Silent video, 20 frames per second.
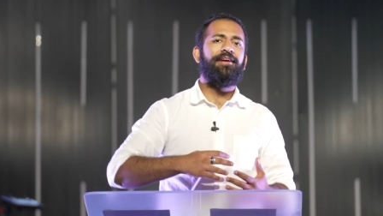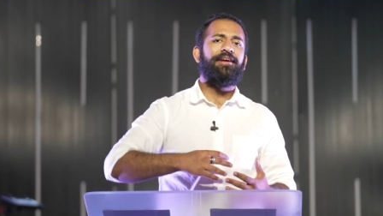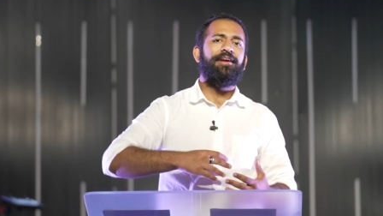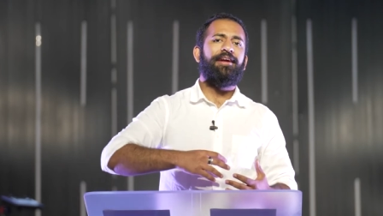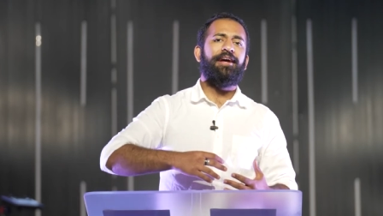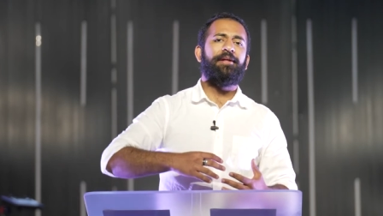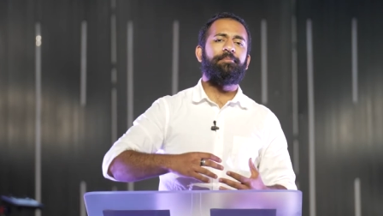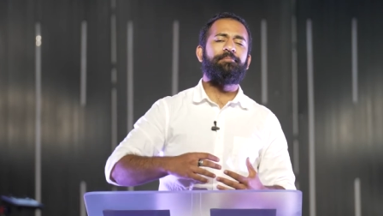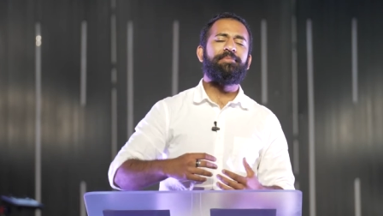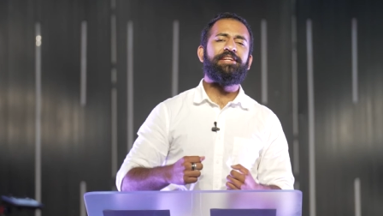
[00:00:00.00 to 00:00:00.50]

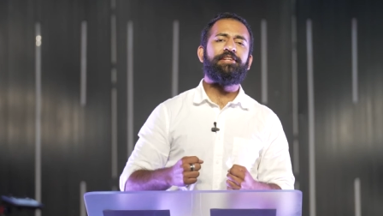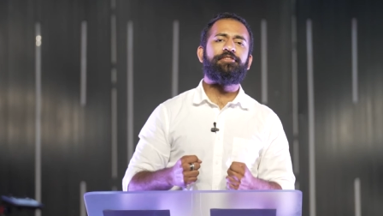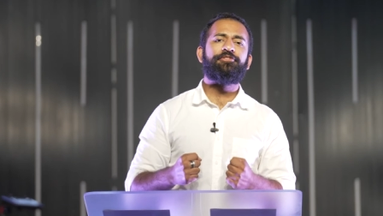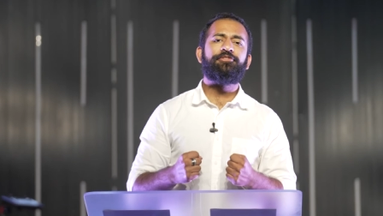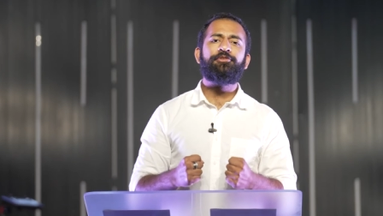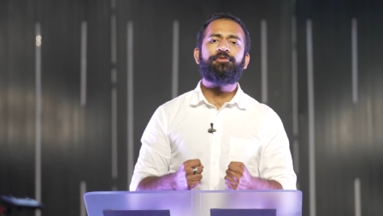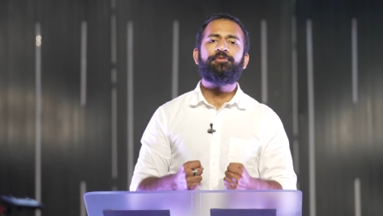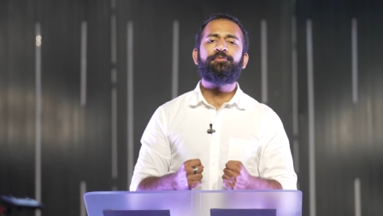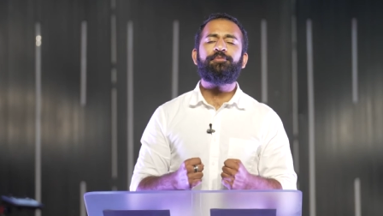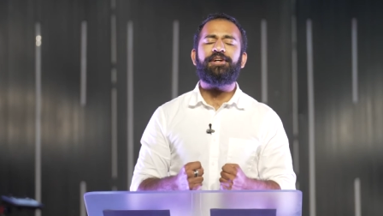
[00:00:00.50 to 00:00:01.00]
and be
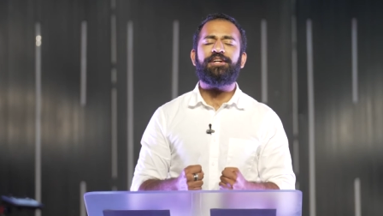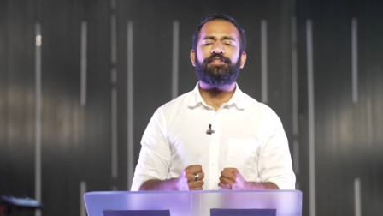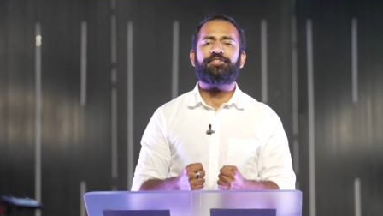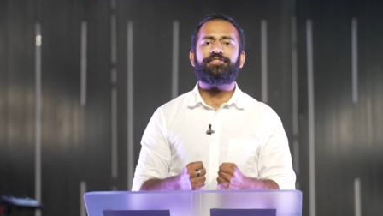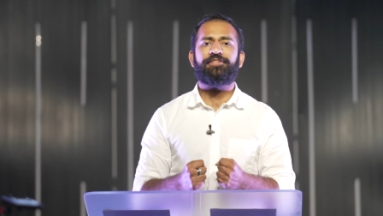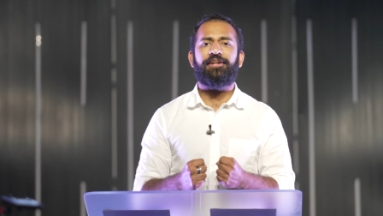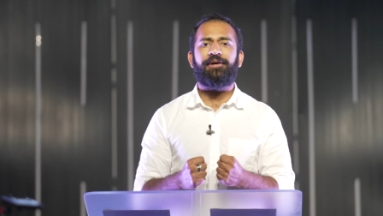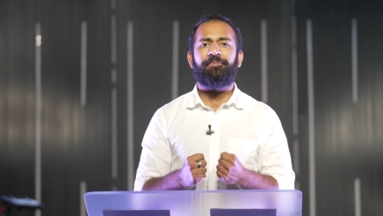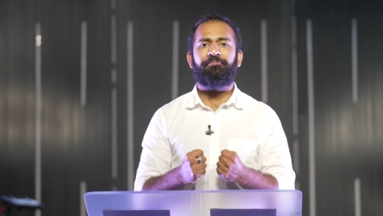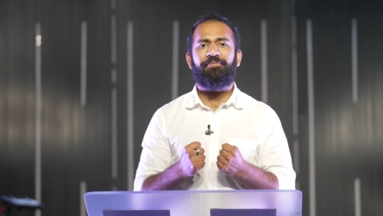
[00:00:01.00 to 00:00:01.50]
too
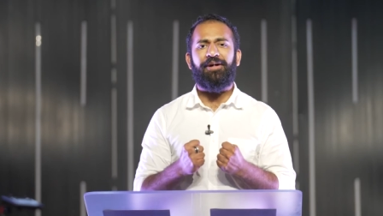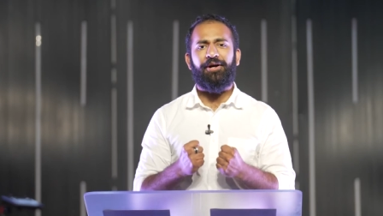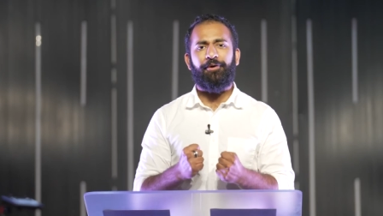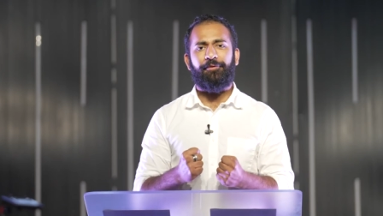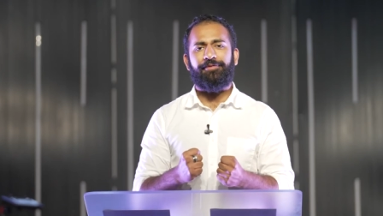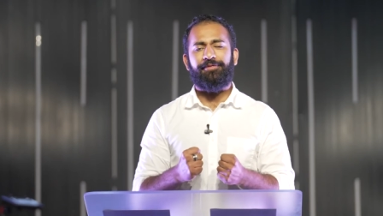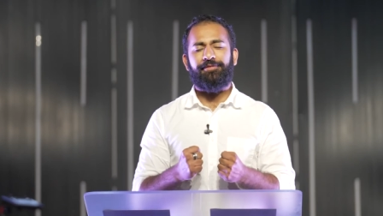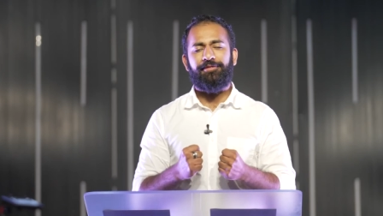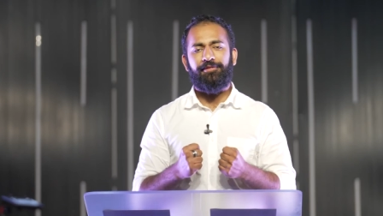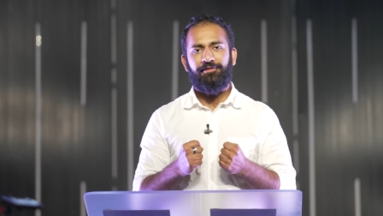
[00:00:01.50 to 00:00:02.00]
much
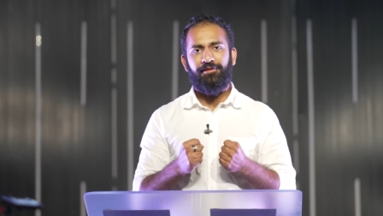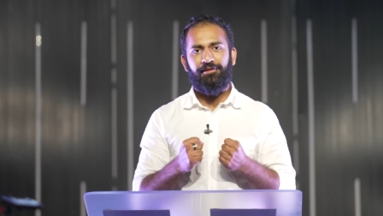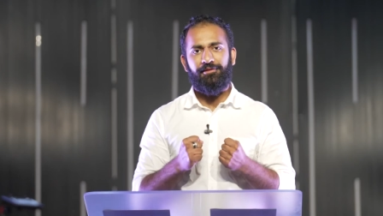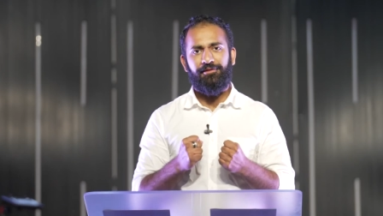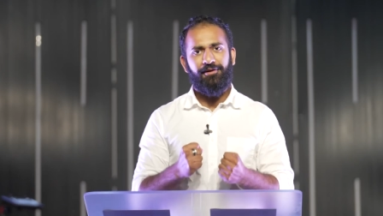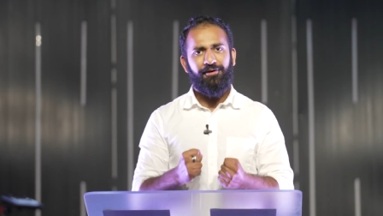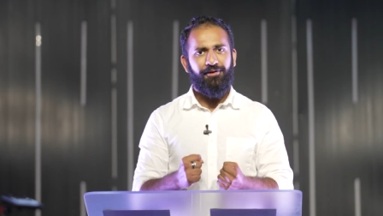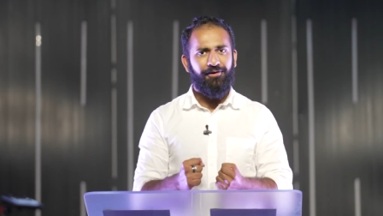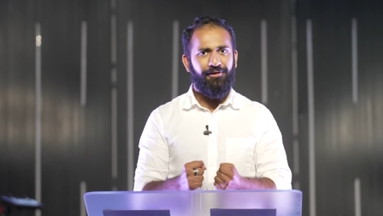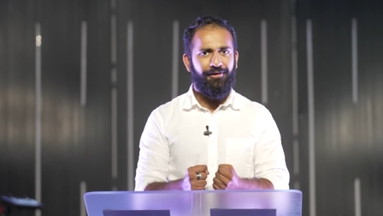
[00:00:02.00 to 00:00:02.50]
about the
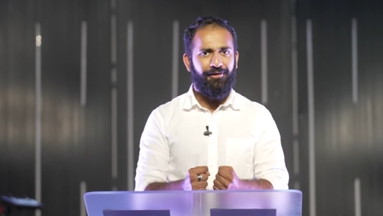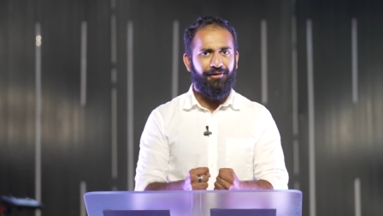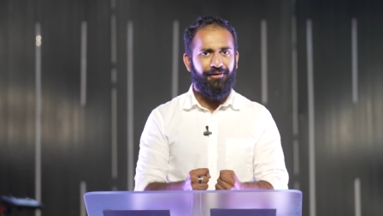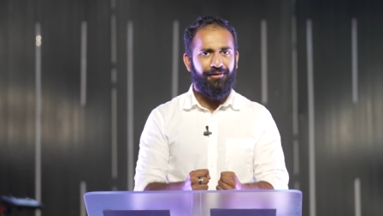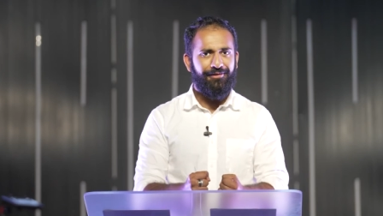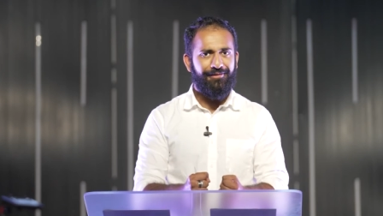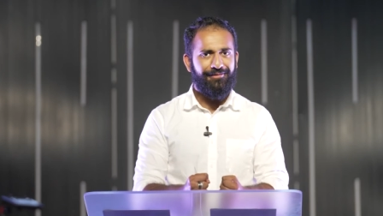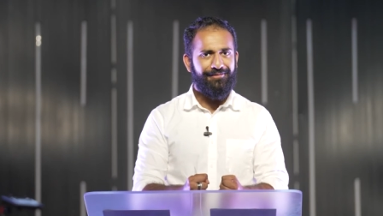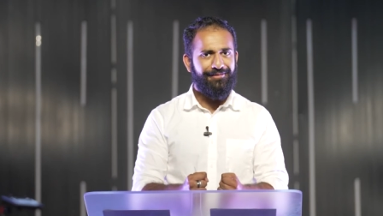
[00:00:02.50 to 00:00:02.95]
law,